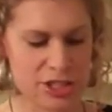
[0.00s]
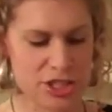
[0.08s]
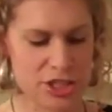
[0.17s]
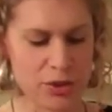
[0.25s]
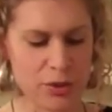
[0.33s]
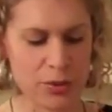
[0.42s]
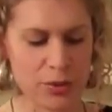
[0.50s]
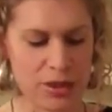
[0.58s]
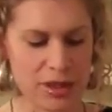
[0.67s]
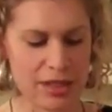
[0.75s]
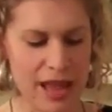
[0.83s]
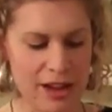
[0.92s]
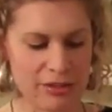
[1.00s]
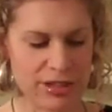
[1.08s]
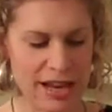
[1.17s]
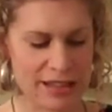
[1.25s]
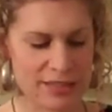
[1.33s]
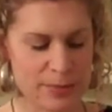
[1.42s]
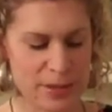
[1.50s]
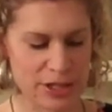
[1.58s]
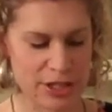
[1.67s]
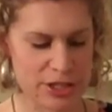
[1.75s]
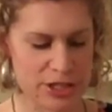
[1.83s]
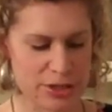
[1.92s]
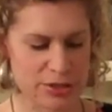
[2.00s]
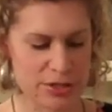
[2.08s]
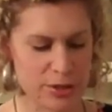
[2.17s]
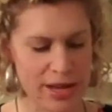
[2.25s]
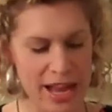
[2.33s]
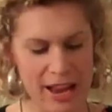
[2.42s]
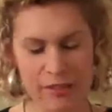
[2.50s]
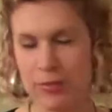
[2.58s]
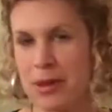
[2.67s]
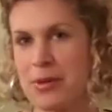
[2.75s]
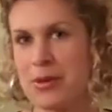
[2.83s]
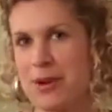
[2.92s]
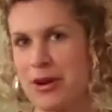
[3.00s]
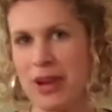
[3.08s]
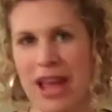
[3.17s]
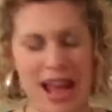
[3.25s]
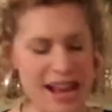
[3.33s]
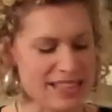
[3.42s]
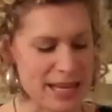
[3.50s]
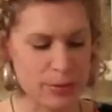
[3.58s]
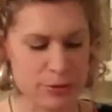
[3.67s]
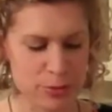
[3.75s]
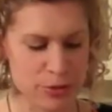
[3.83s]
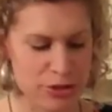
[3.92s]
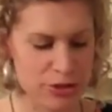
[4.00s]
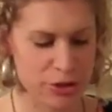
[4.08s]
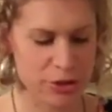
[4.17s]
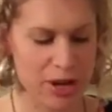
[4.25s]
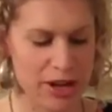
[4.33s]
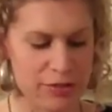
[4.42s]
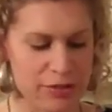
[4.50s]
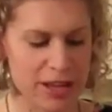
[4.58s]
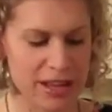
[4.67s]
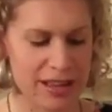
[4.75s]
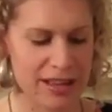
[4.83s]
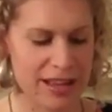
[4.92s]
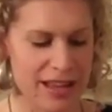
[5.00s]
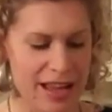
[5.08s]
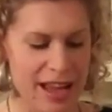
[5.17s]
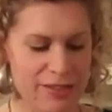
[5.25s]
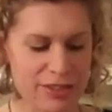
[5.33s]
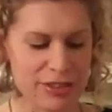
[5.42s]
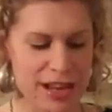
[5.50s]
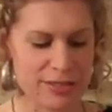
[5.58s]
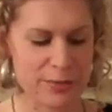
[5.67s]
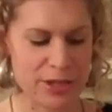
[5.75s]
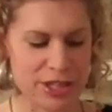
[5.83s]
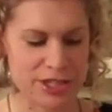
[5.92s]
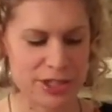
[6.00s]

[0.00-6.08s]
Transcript: to that raspberry juice. So I have maybe about a tablespoon or 2 of the raspberry